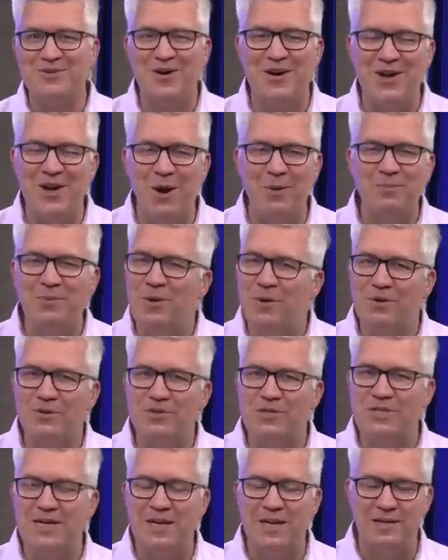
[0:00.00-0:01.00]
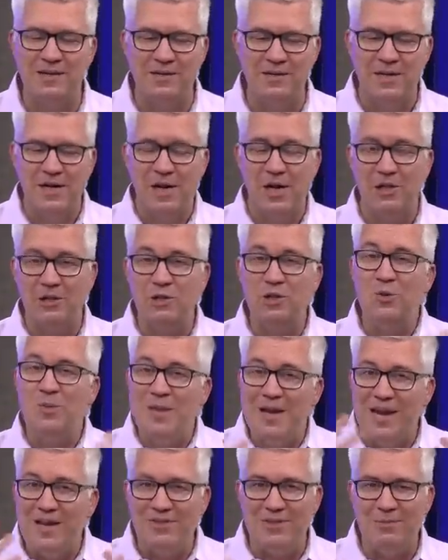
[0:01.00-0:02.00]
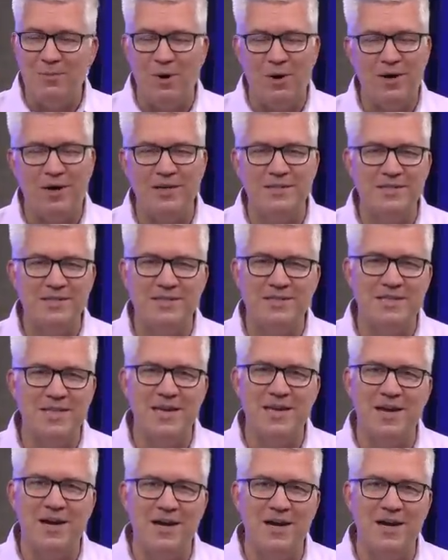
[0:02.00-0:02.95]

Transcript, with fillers: try to help you understand and illuminate the markets as they,